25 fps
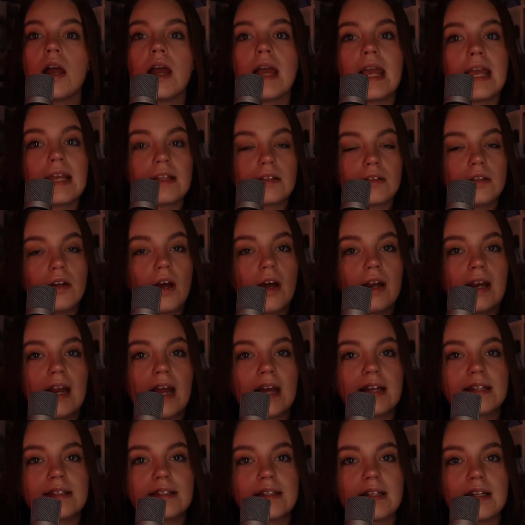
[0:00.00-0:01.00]
It's not an
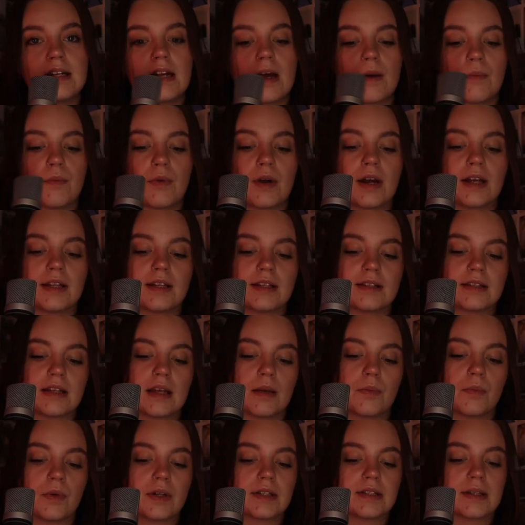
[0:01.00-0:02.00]
accident I'm wearing the
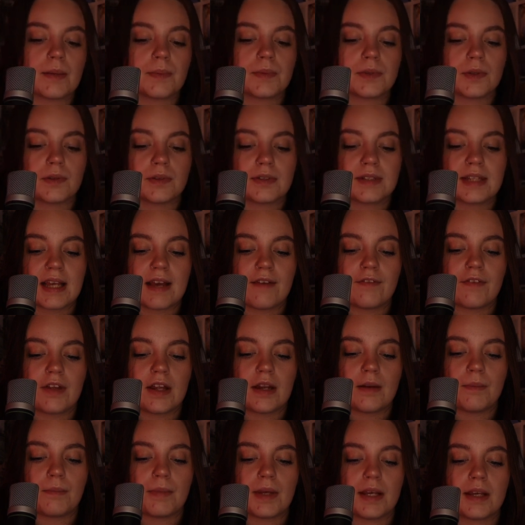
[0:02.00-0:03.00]
same one as episode
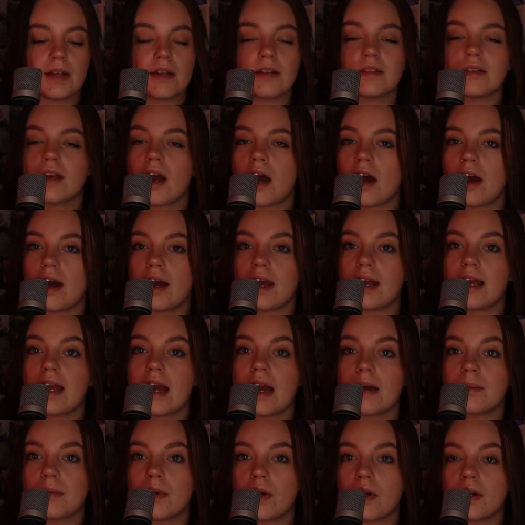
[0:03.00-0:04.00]
7 because I
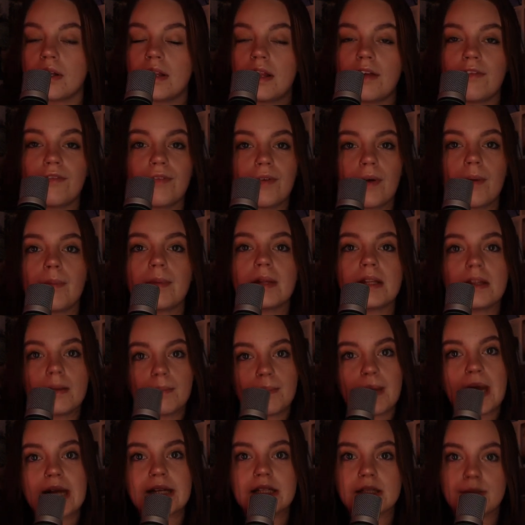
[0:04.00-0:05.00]
am currently filming them
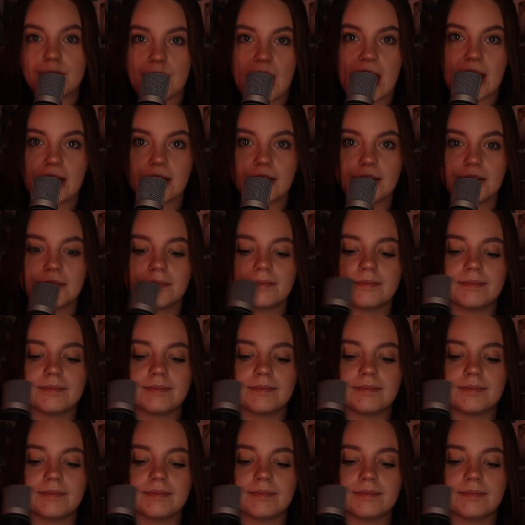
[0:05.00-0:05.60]
back to back.